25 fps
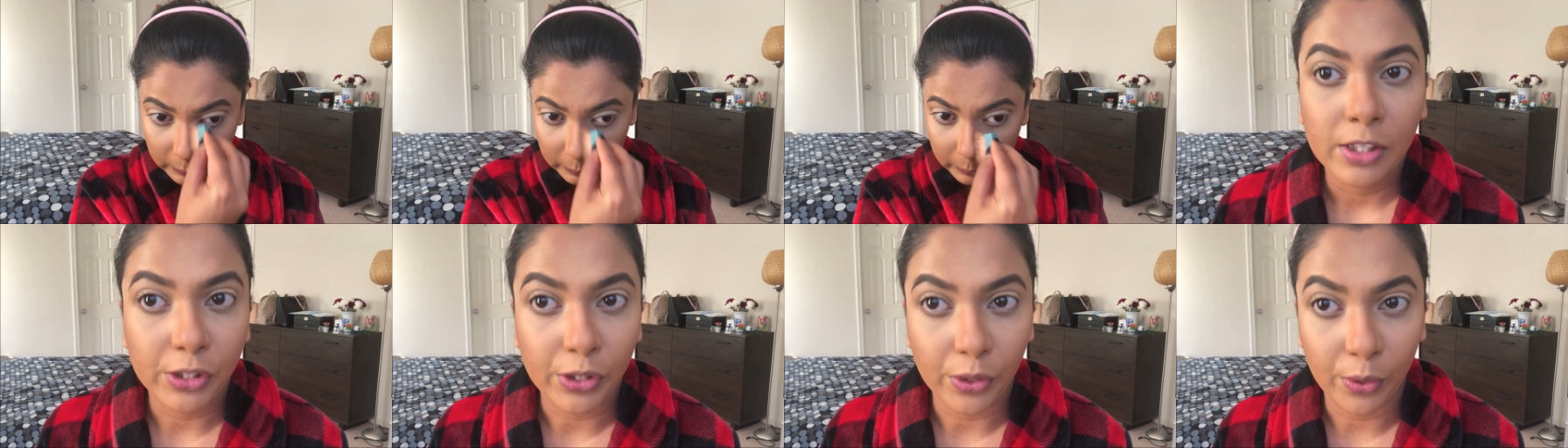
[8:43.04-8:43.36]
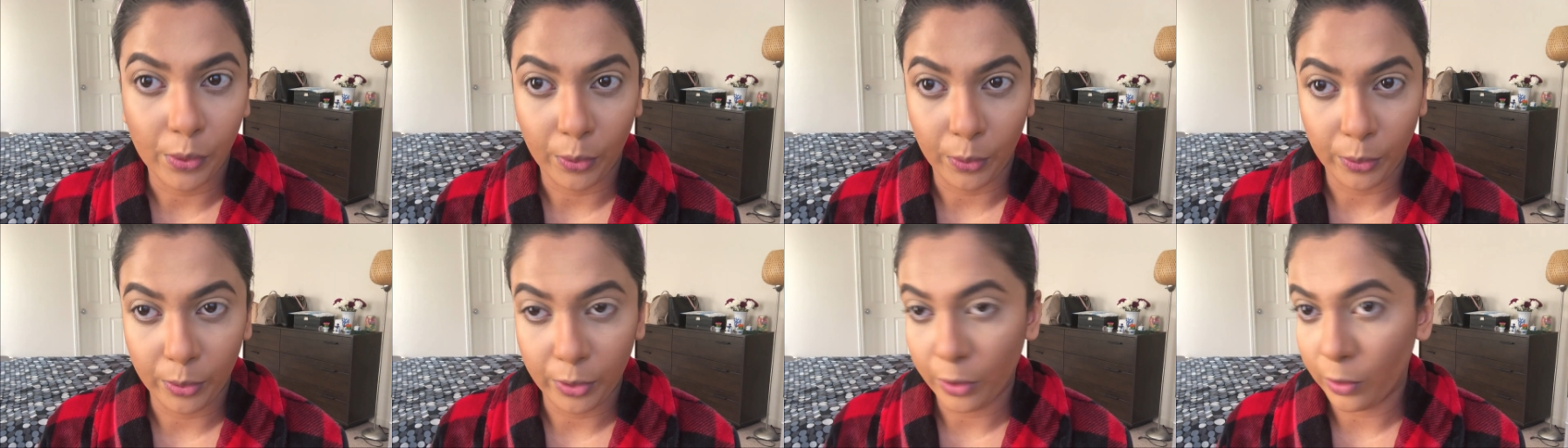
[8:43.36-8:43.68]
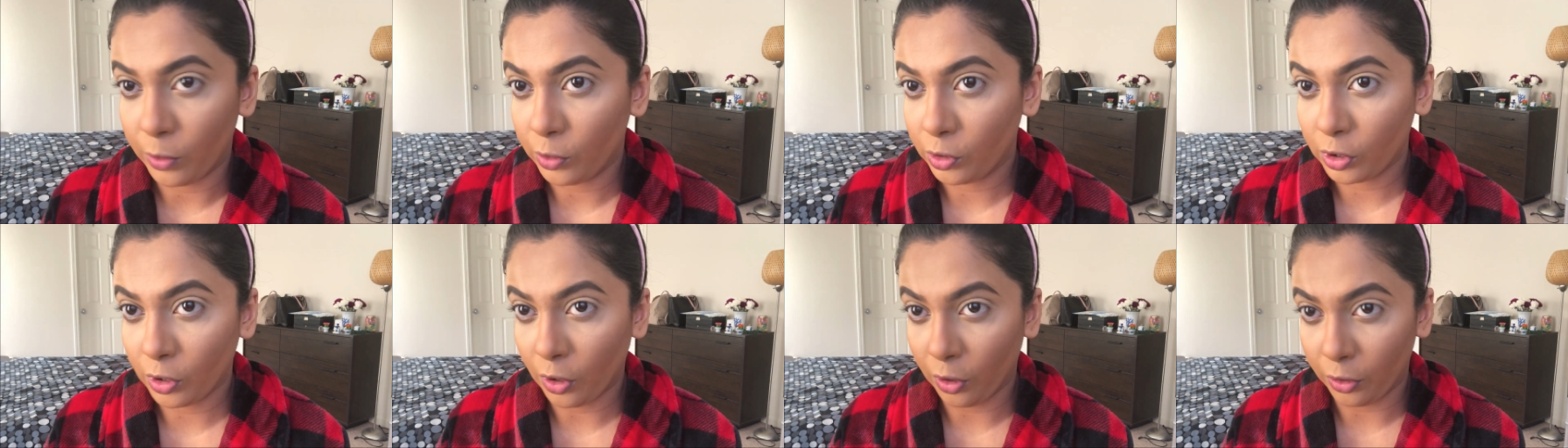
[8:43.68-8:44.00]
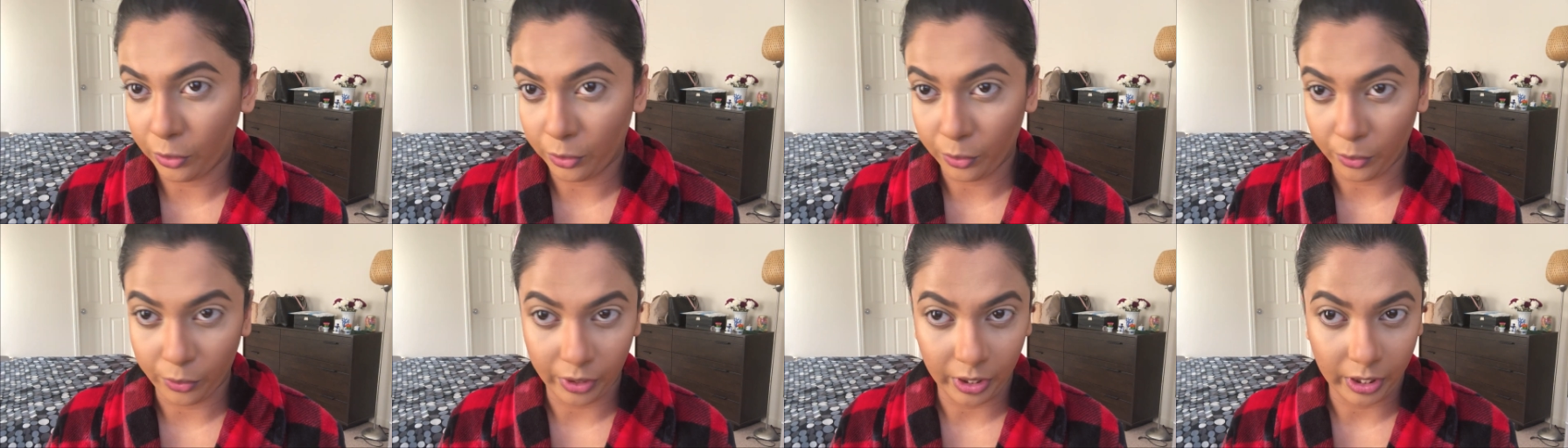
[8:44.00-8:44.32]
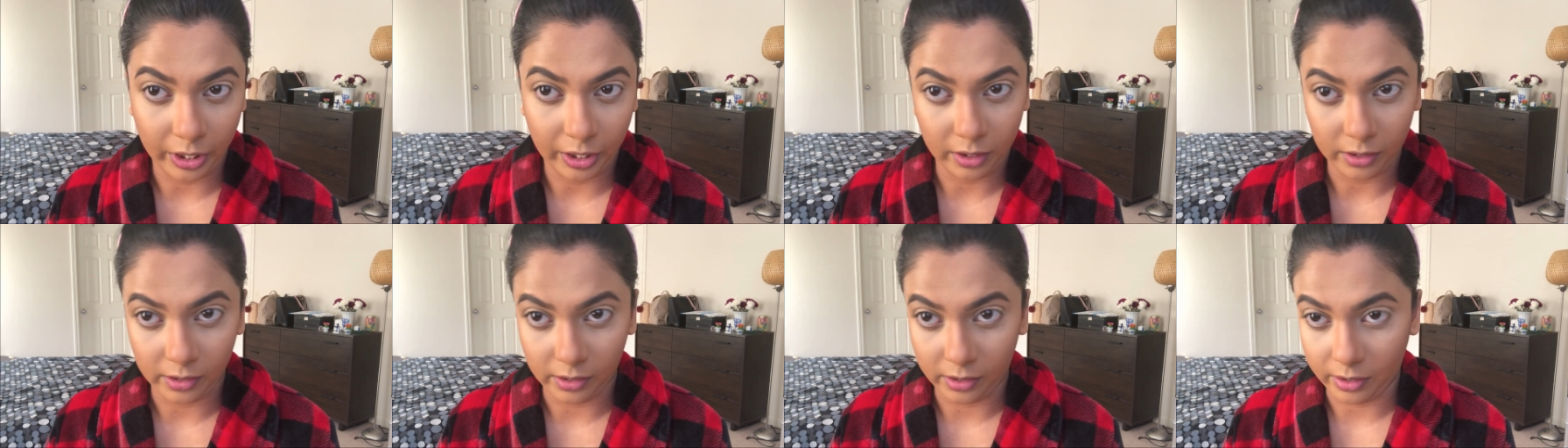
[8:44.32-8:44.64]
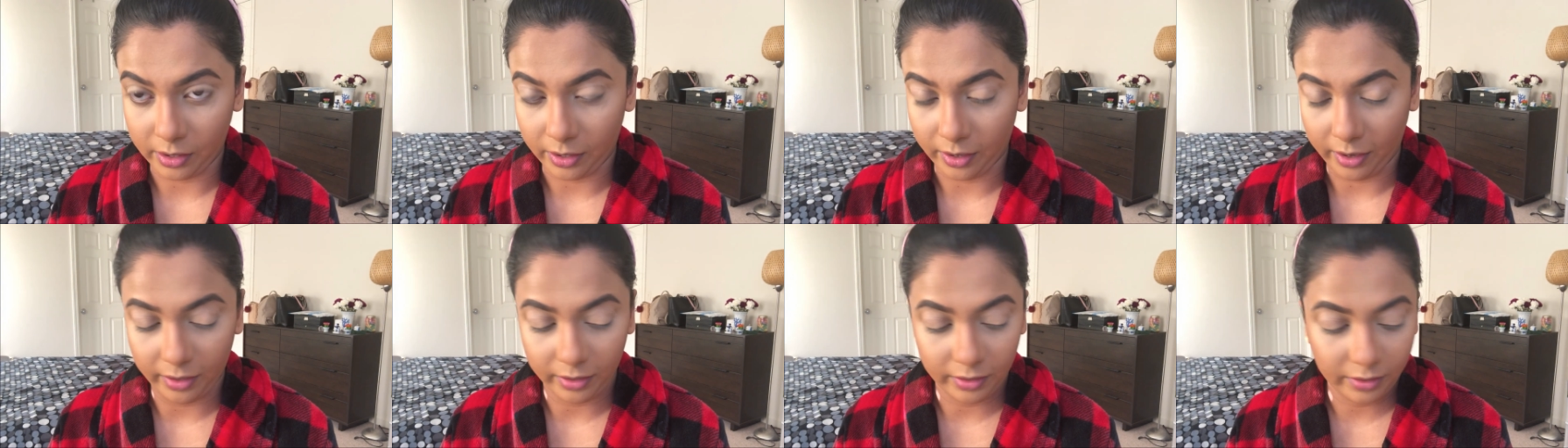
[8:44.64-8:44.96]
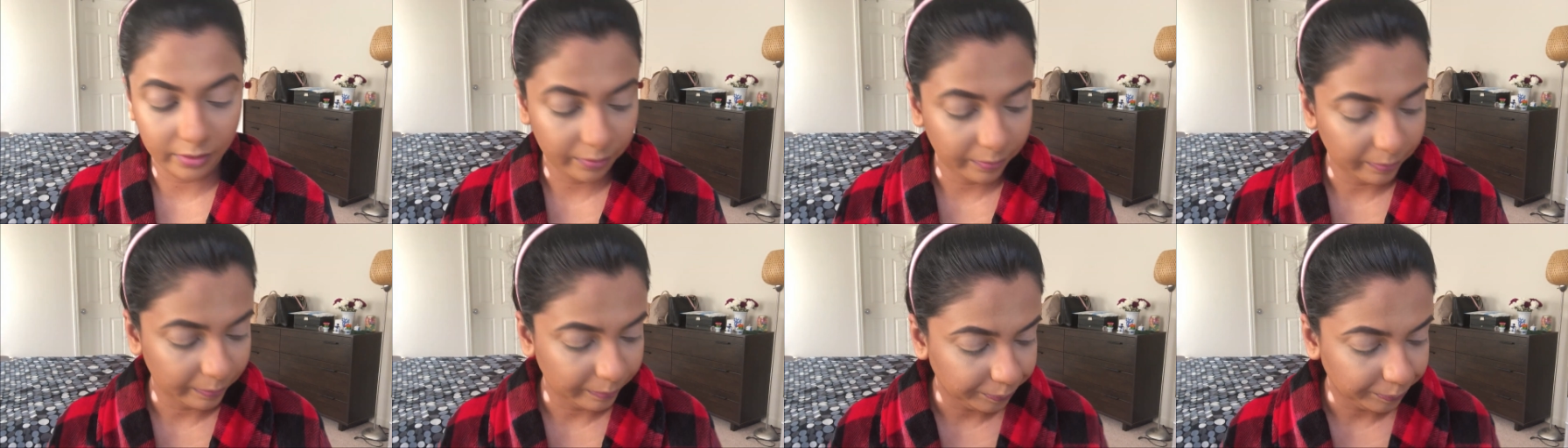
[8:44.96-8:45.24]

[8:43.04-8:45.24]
So nose contouring is done,